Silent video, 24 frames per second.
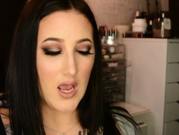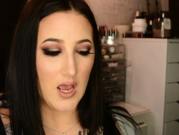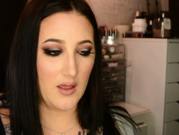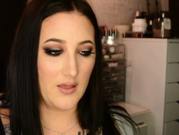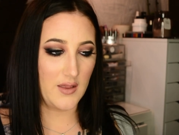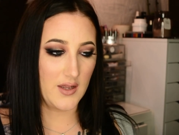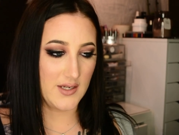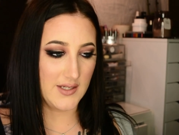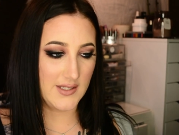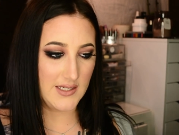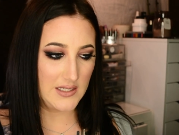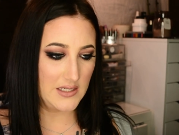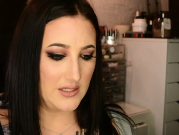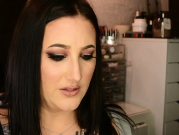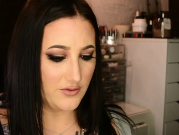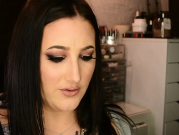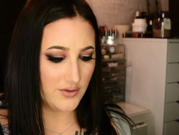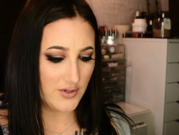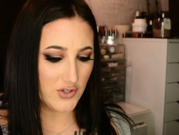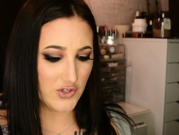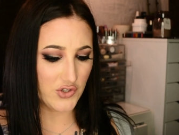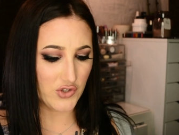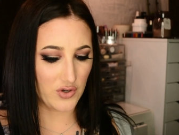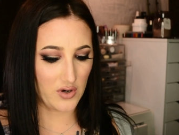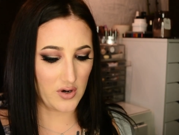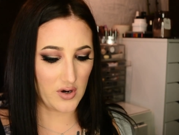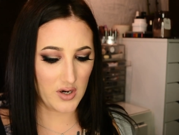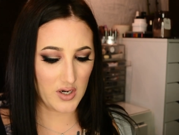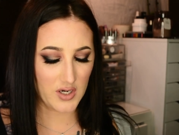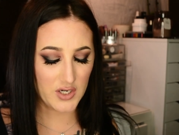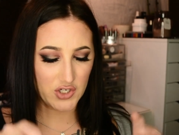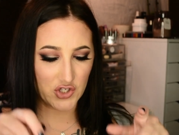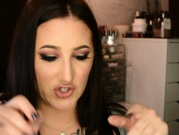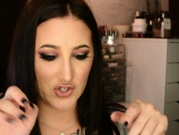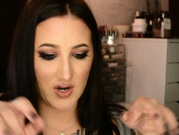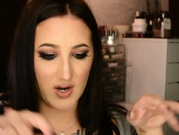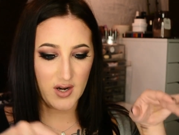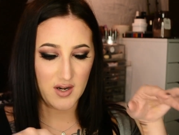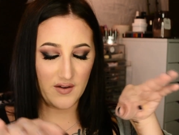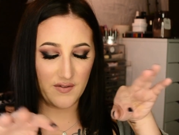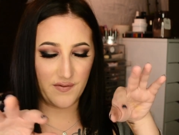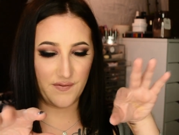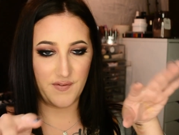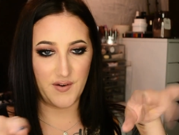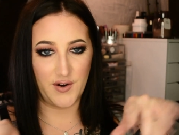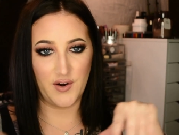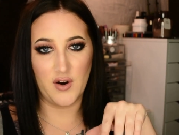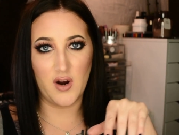and then digging through your drawer and trying to
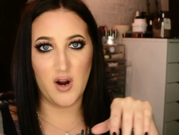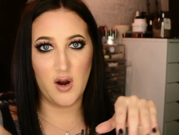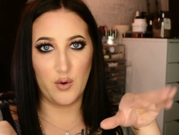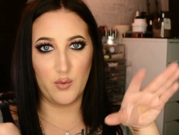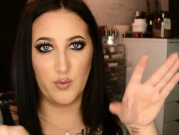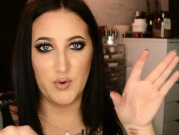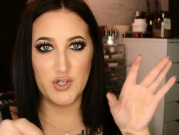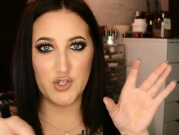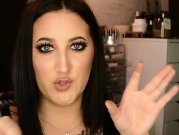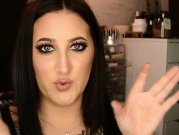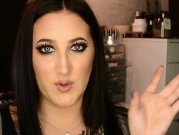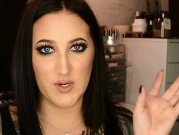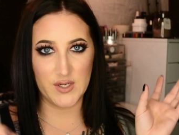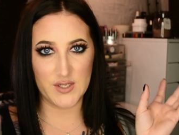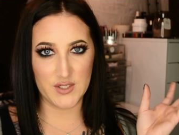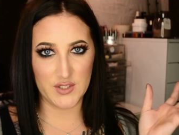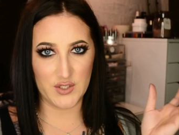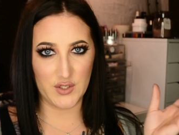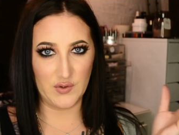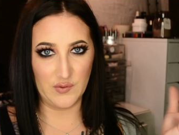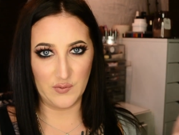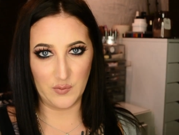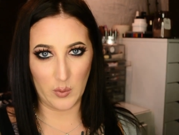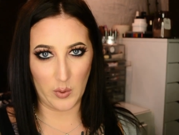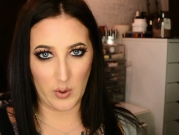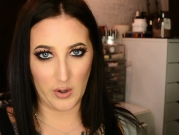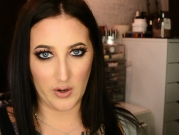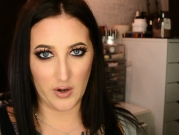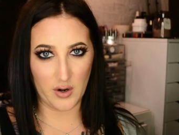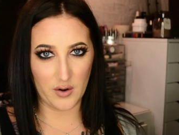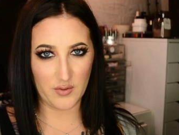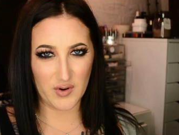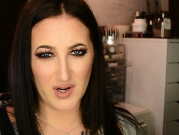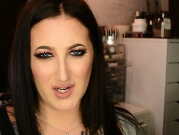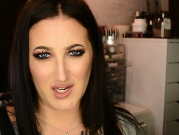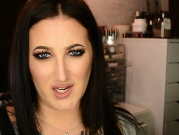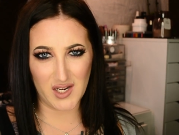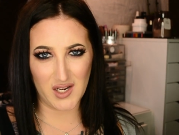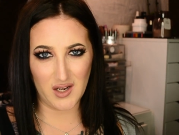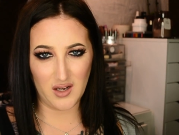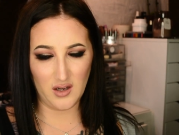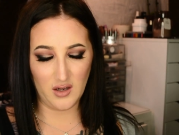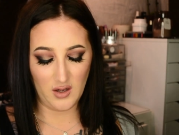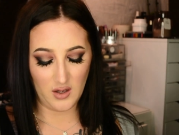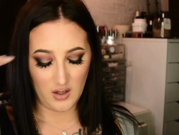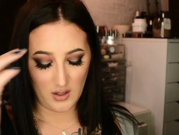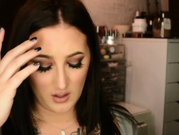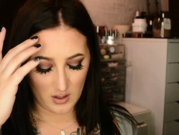figure out which ones you've worn
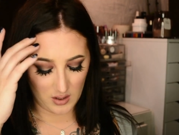already.